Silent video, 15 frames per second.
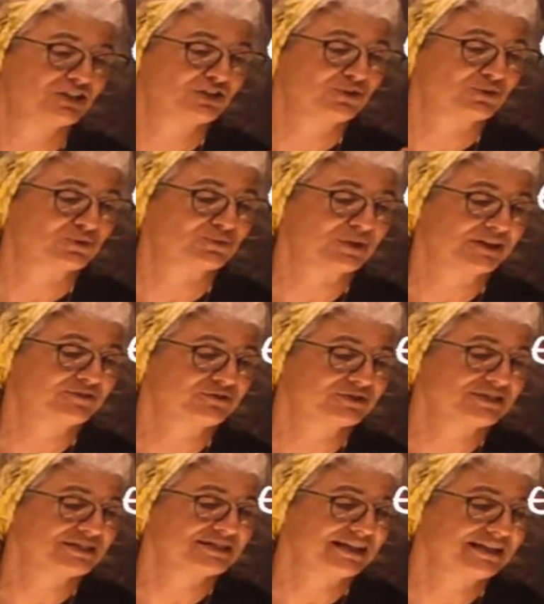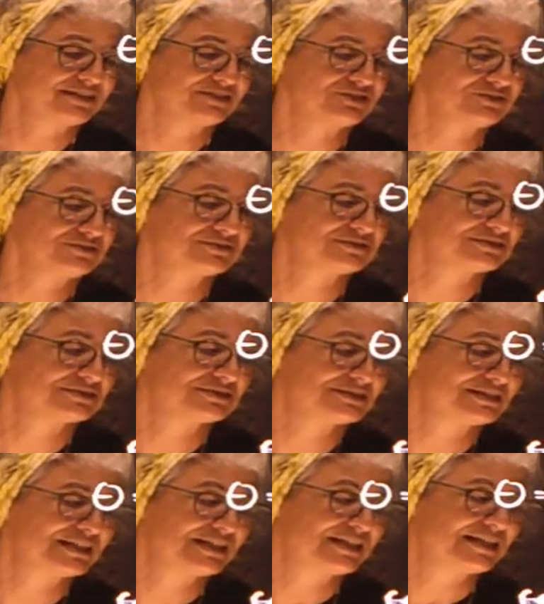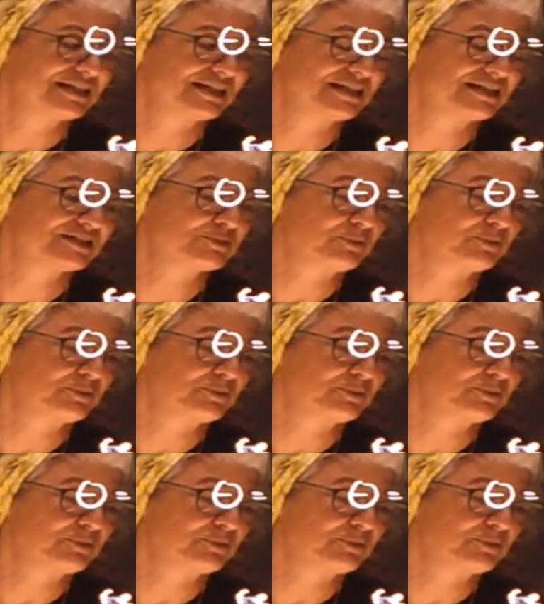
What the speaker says: your reference angle is